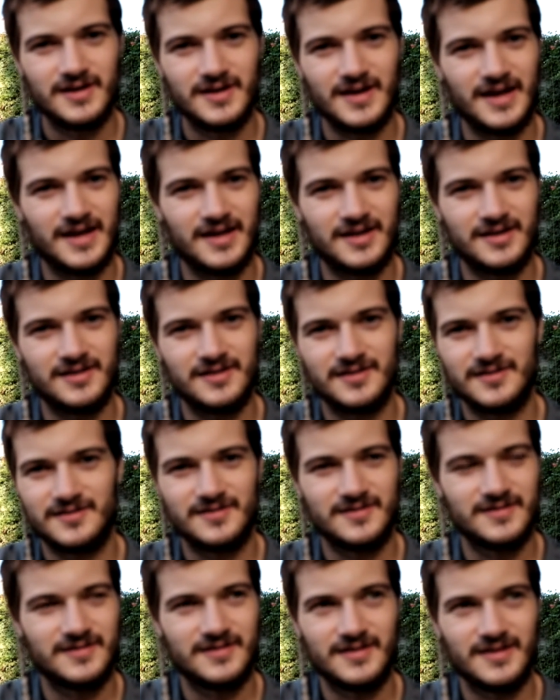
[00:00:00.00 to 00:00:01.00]
and
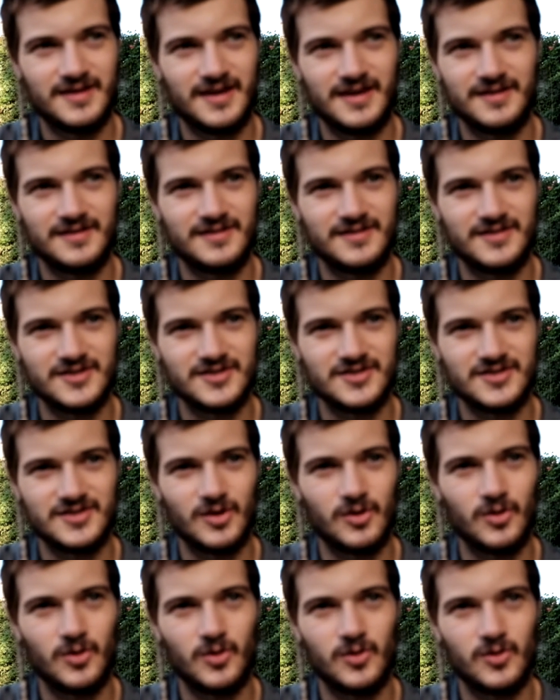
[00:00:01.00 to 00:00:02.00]
and just
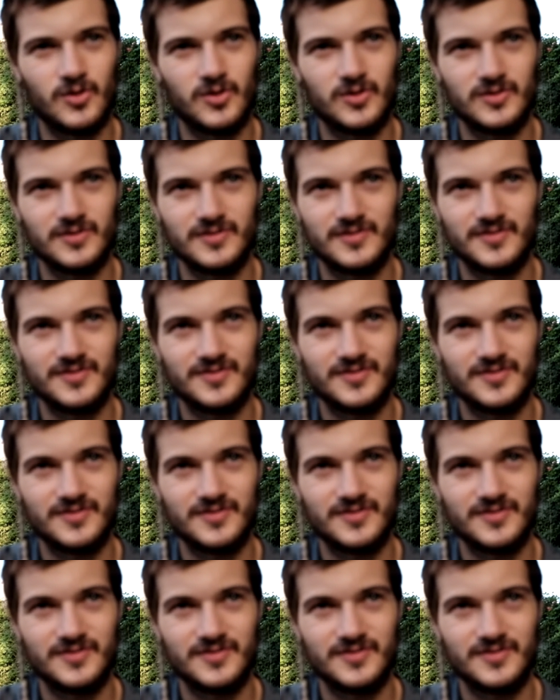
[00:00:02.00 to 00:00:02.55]
the whole